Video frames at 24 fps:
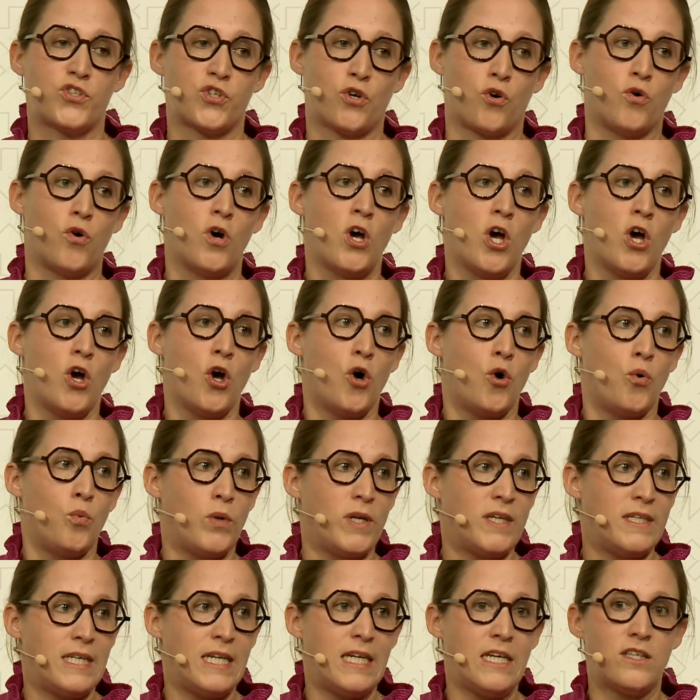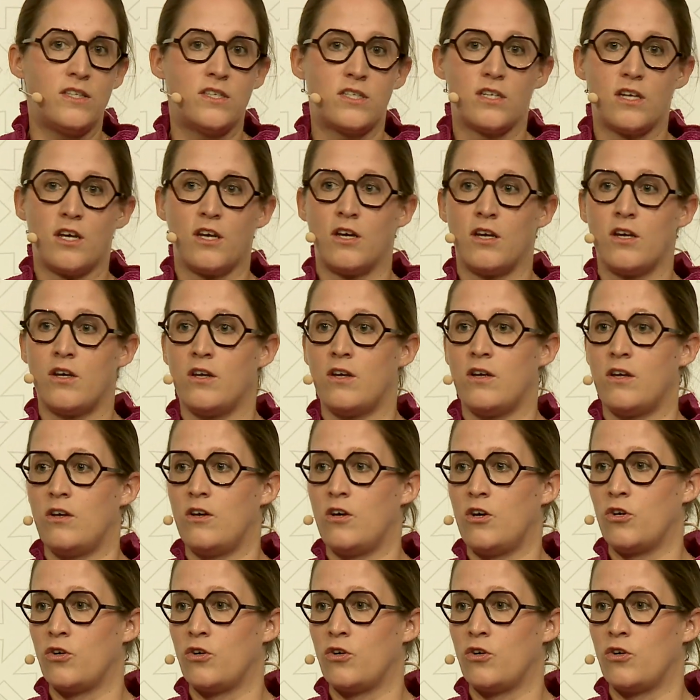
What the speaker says: So we need a